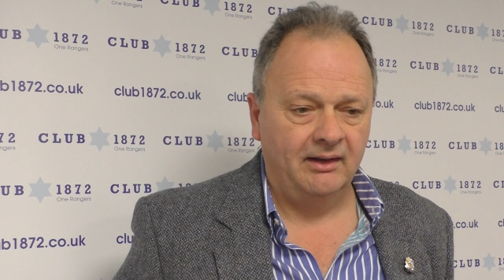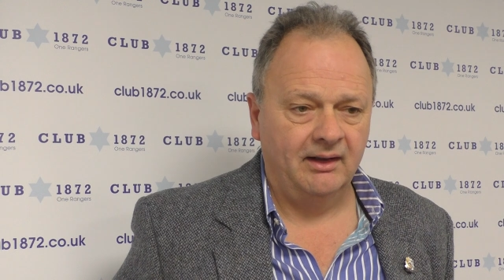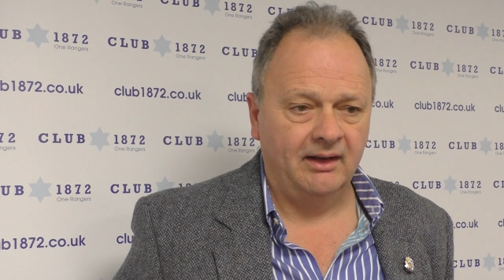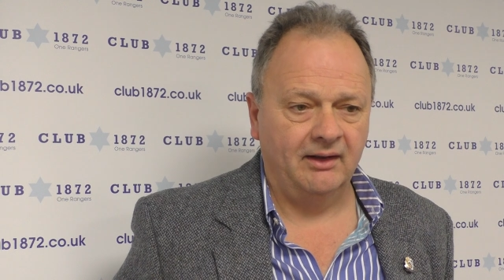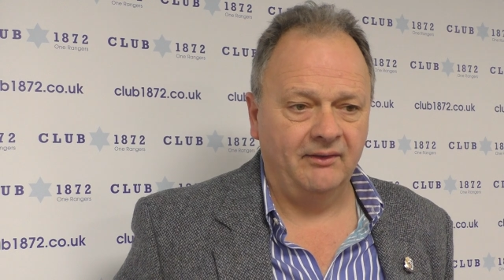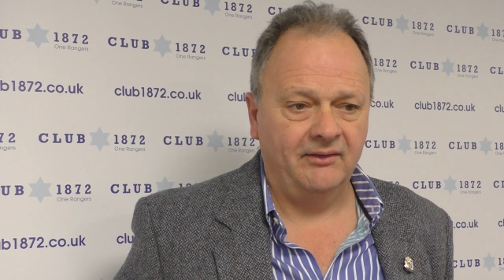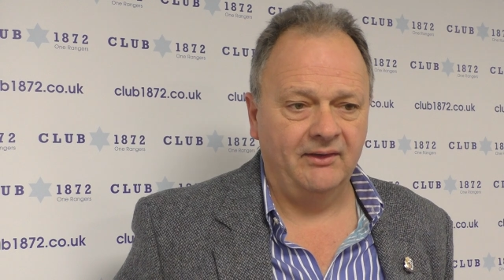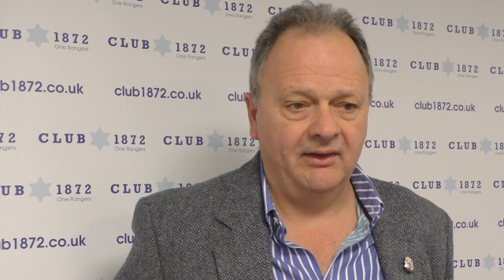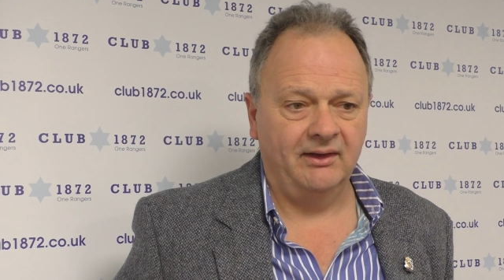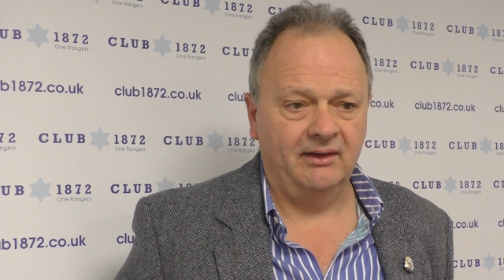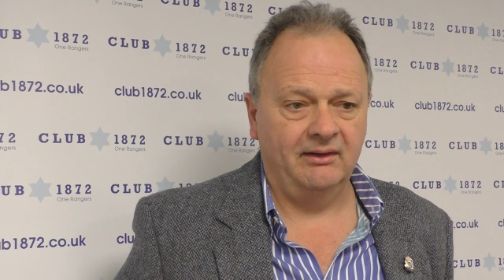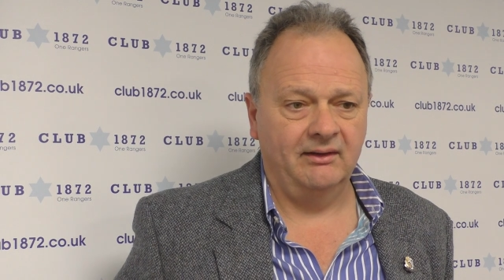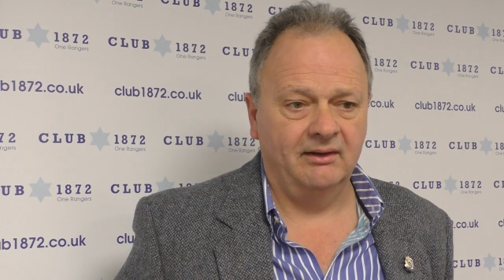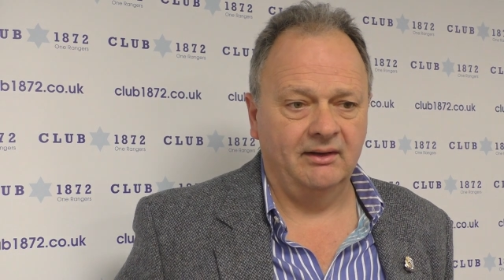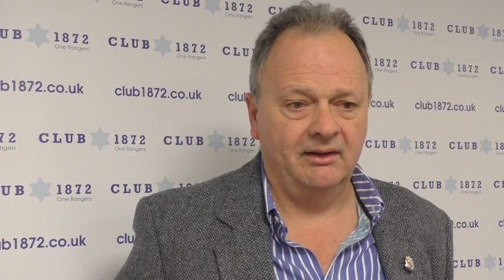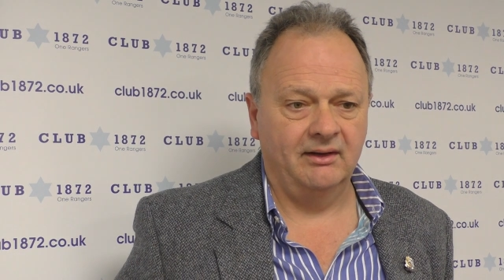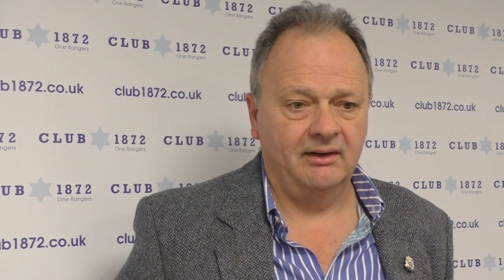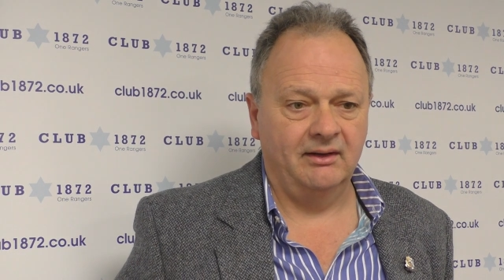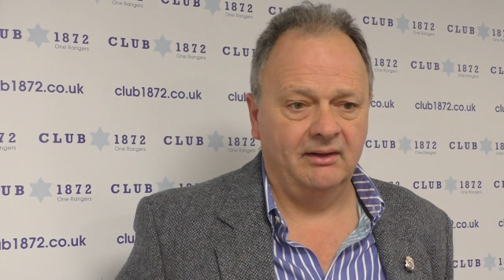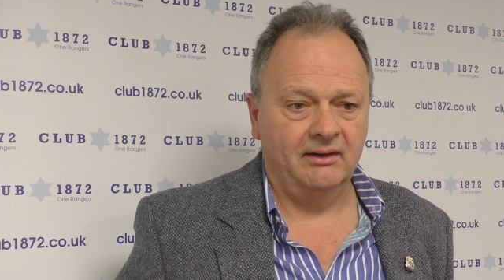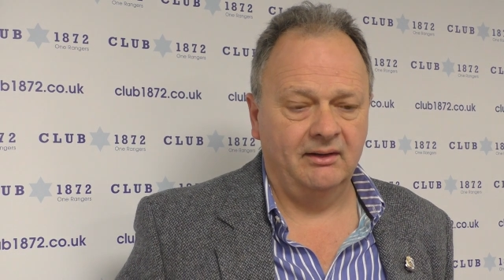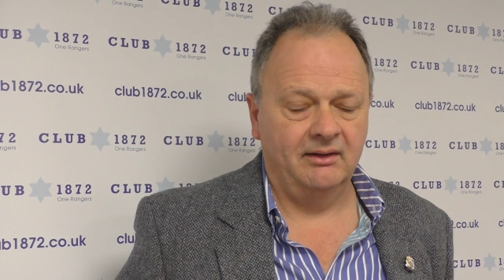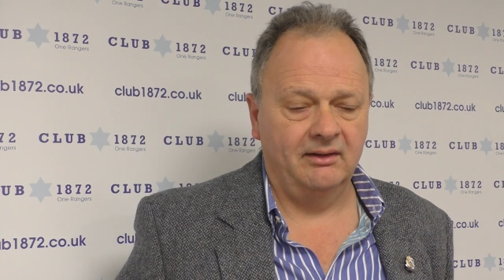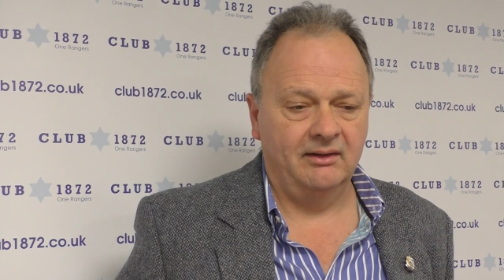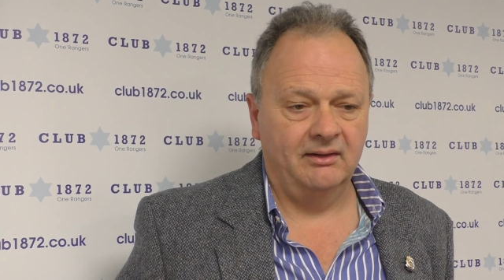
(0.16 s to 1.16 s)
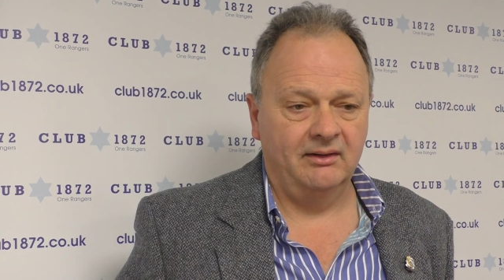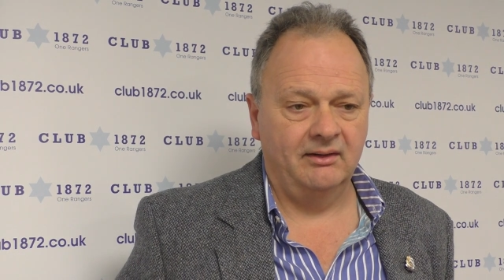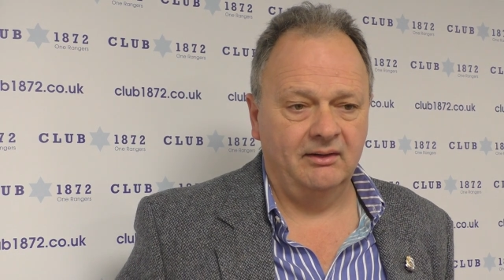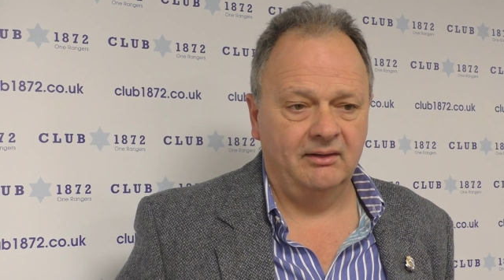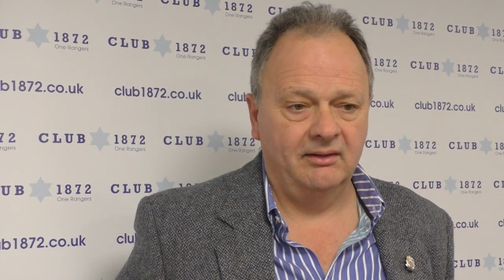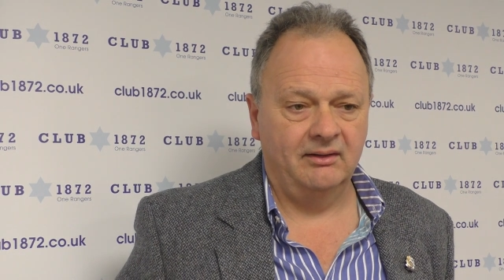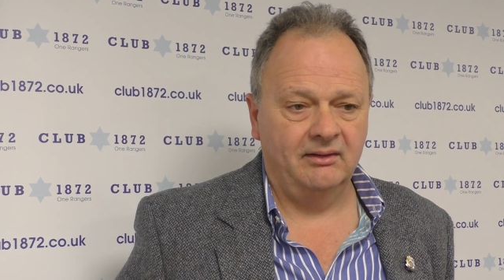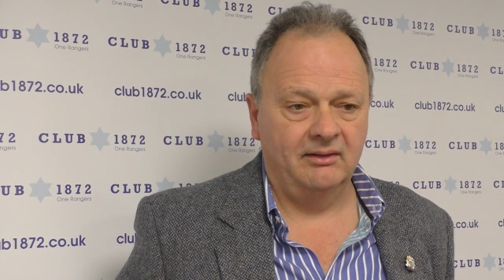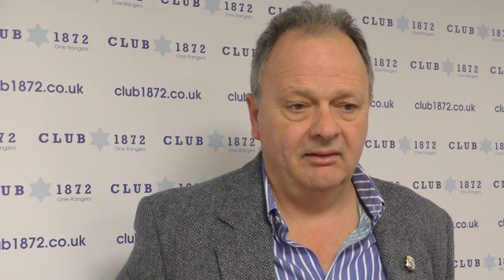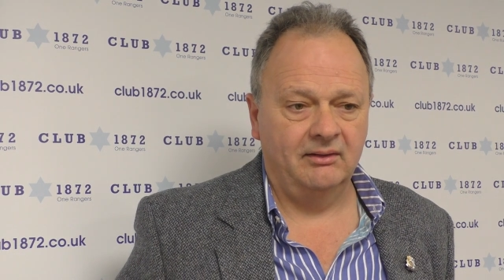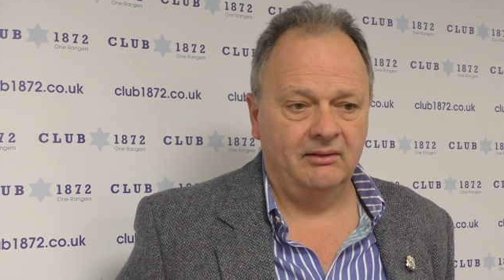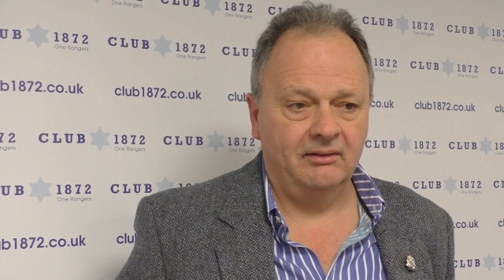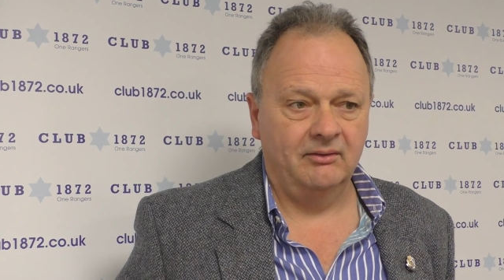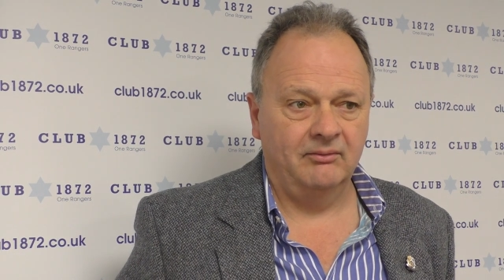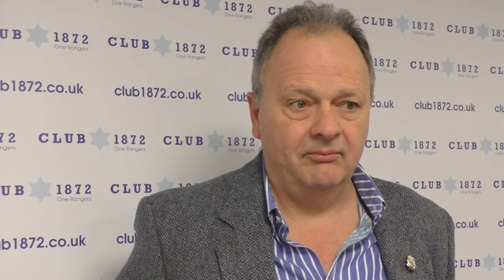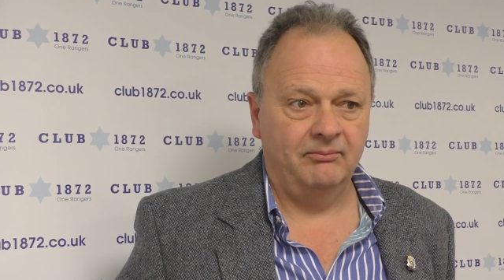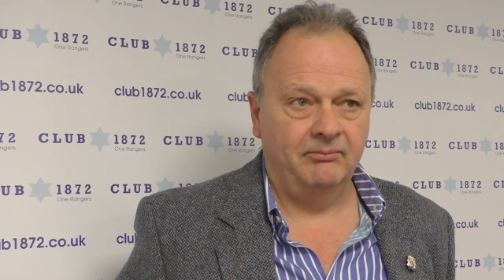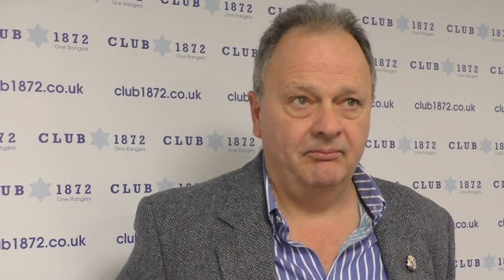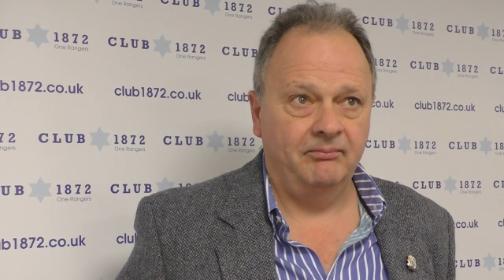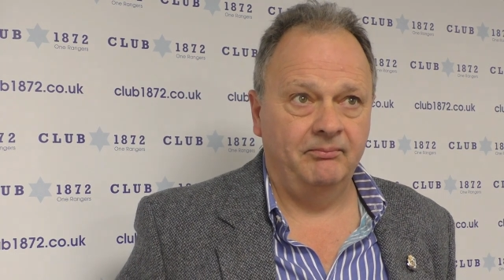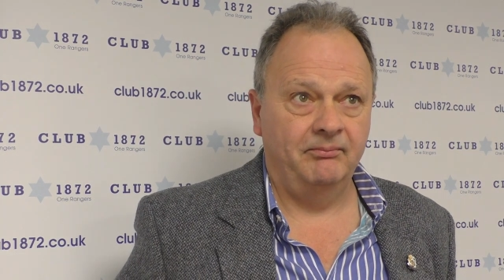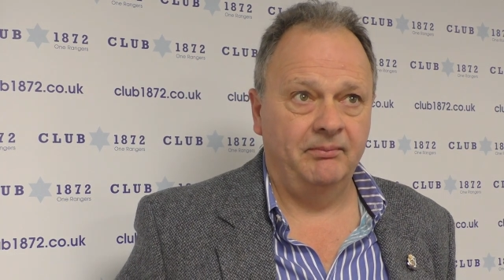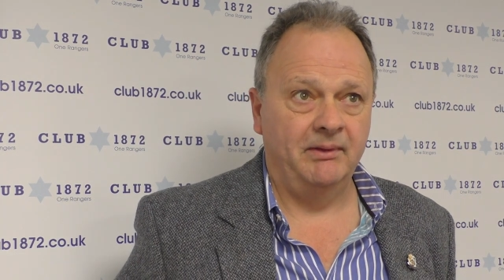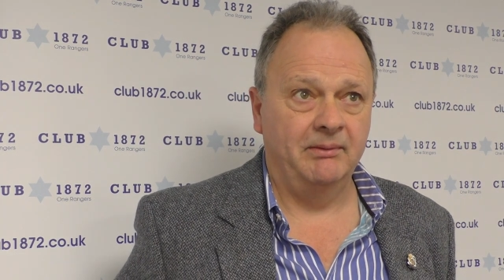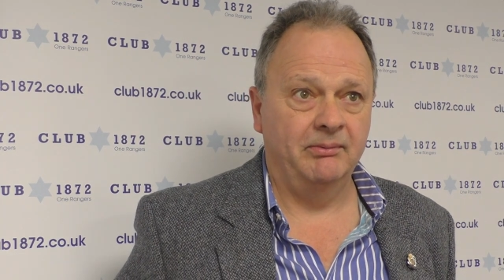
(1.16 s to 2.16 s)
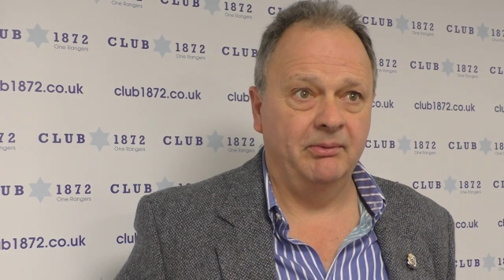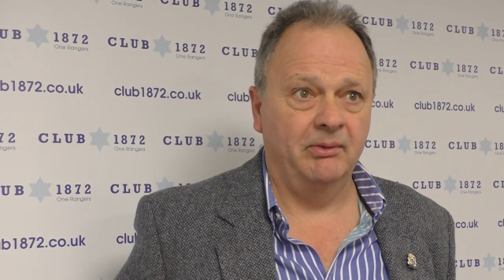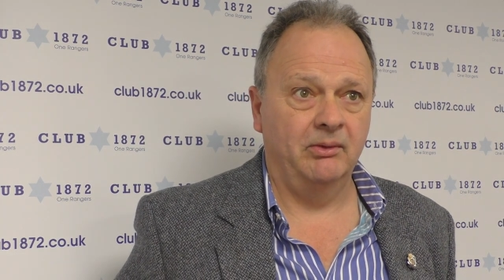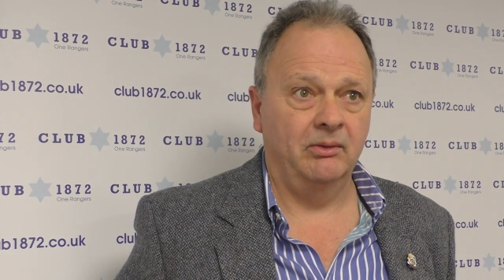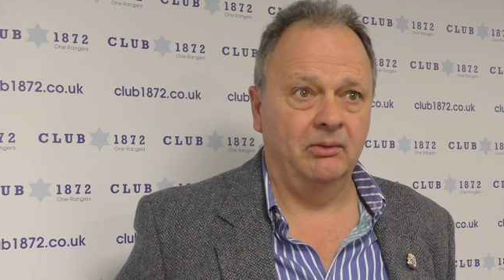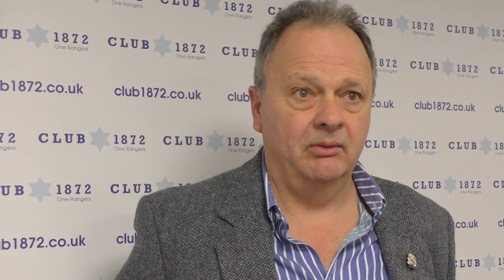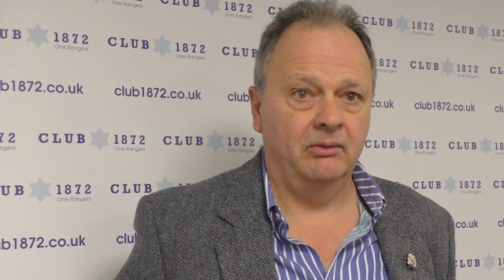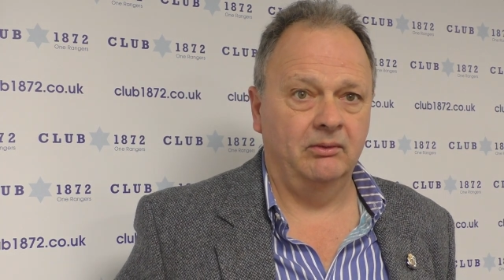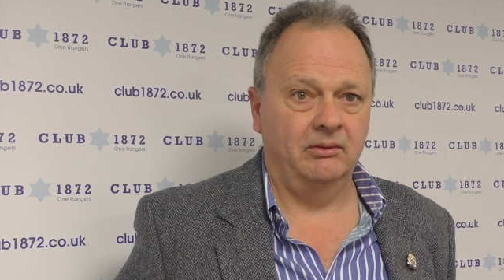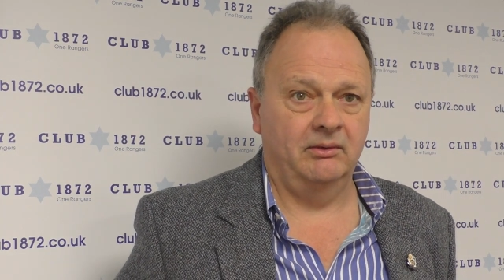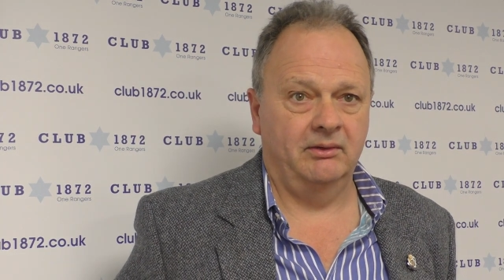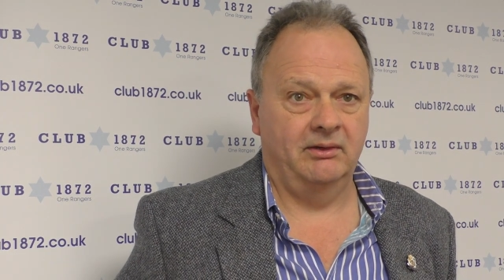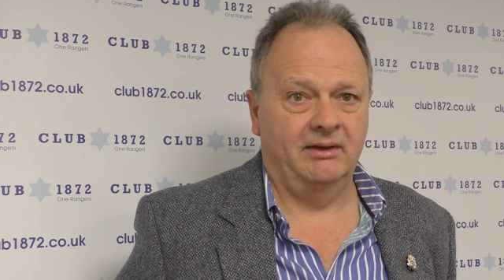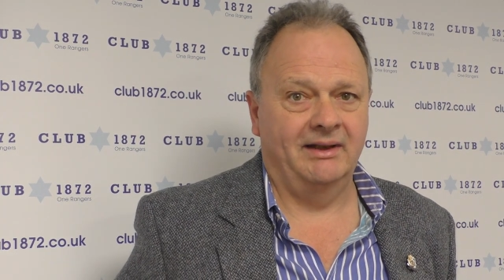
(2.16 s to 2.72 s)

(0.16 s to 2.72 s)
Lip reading: I think that people